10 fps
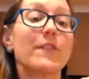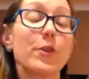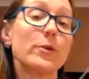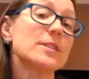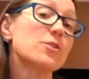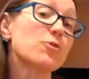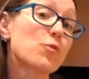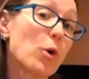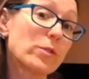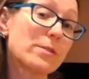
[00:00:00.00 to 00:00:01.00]
For those that
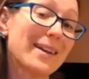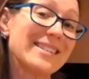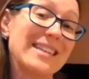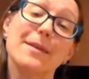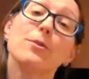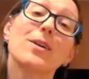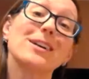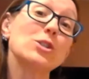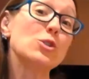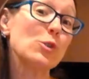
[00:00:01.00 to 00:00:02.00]
are enrolled in my team, you
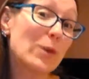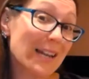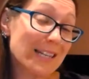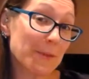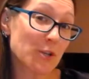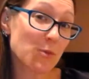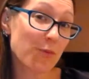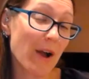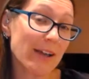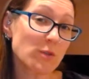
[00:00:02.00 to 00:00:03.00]
guys do get a special
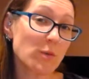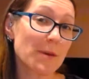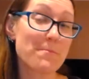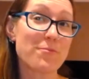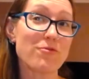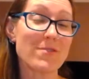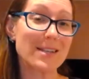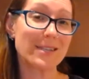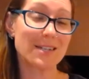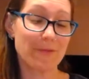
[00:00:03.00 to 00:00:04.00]
price with a
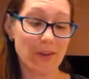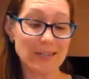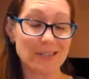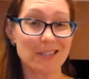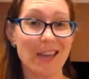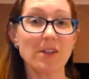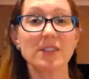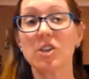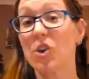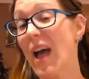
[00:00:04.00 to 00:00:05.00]
pretty significant
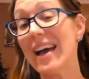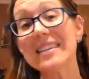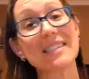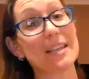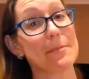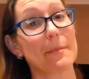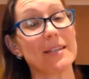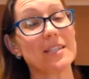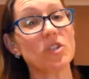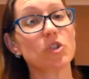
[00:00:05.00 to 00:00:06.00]
discount, so send me a
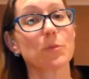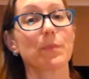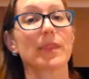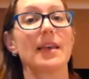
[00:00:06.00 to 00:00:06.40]
message.